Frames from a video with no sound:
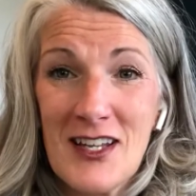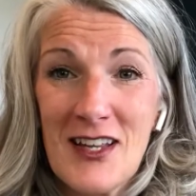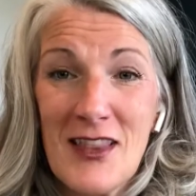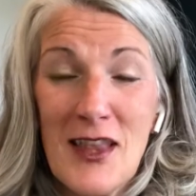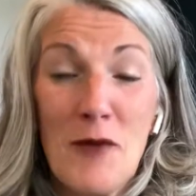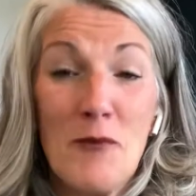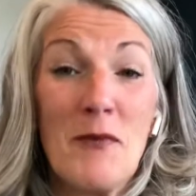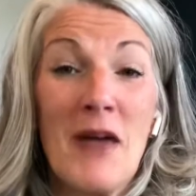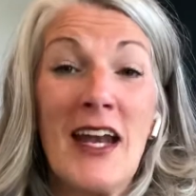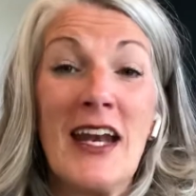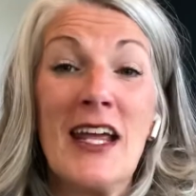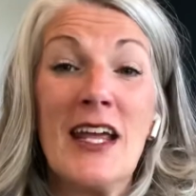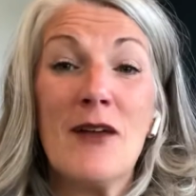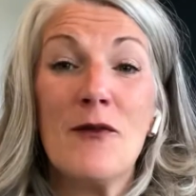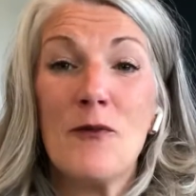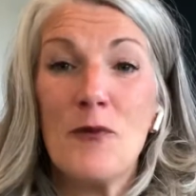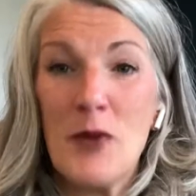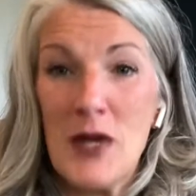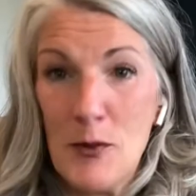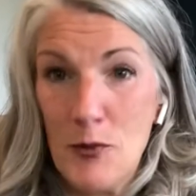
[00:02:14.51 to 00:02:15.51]
that many
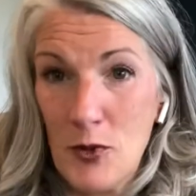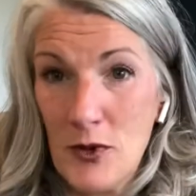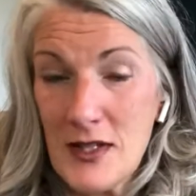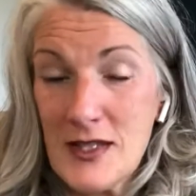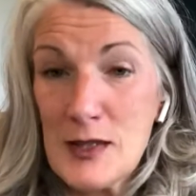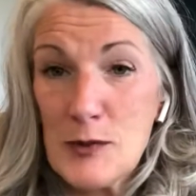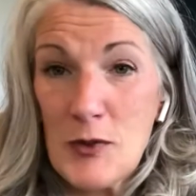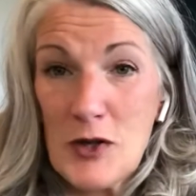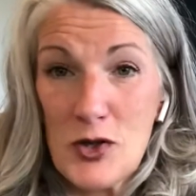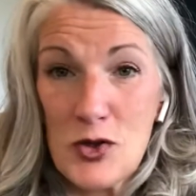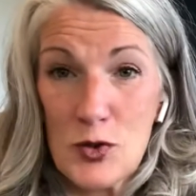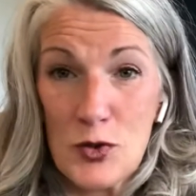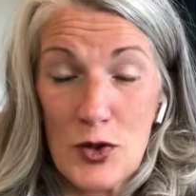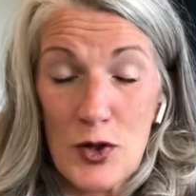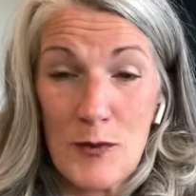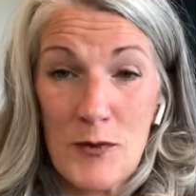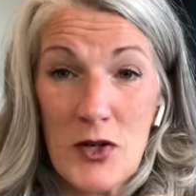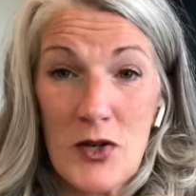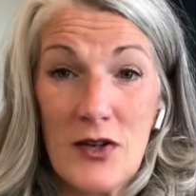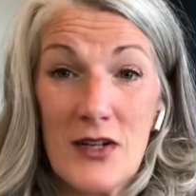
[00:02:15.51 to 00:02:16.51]
people in spiritual
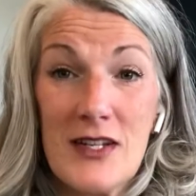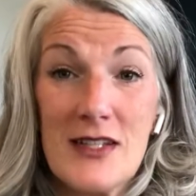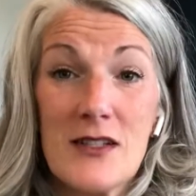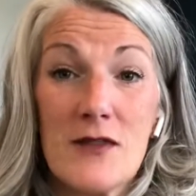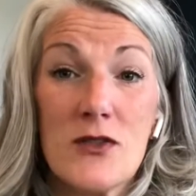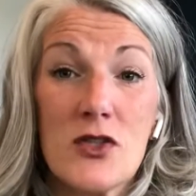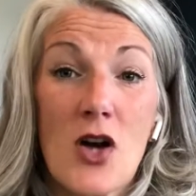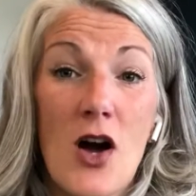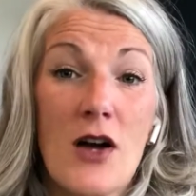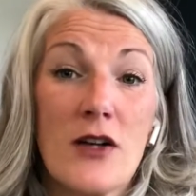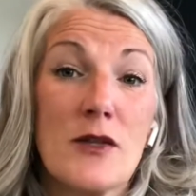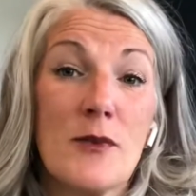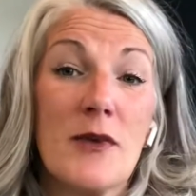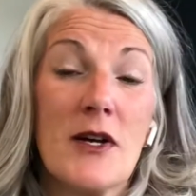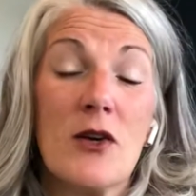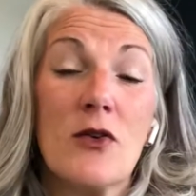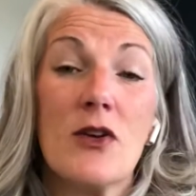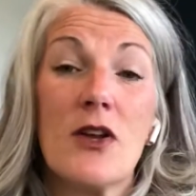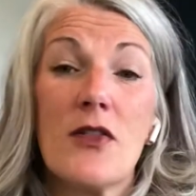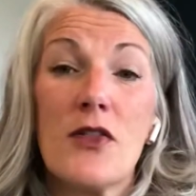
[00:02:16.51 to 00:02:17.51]
communities have talked
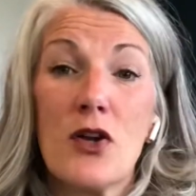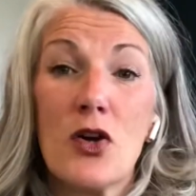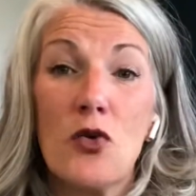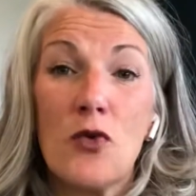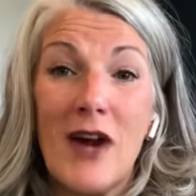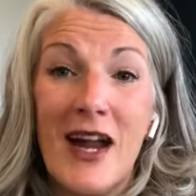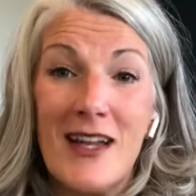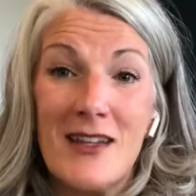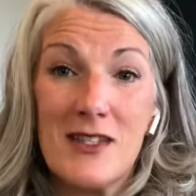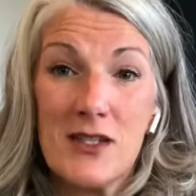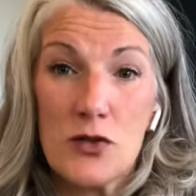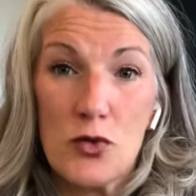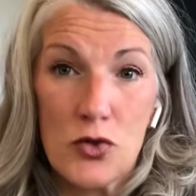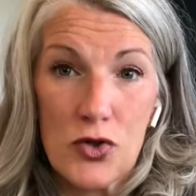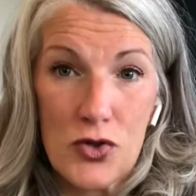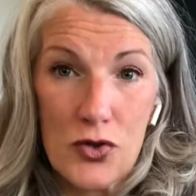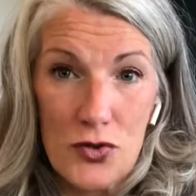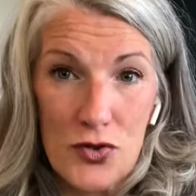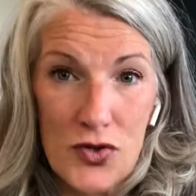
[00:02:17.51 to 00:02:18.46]
about the grand social,